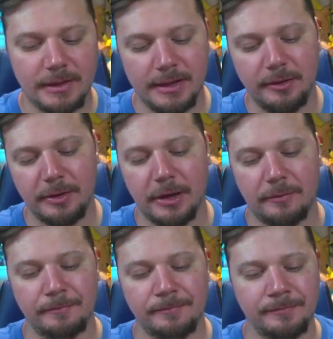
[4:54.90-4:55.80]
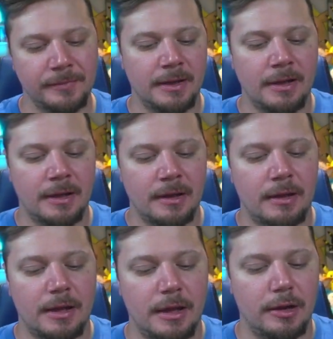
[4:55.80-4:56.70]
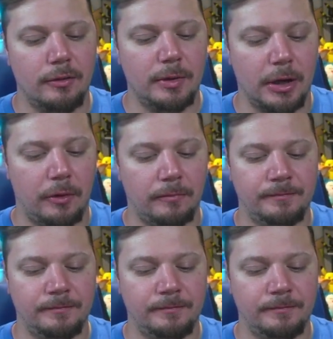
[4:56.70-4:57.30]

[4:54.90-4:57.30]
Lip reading: Here we go.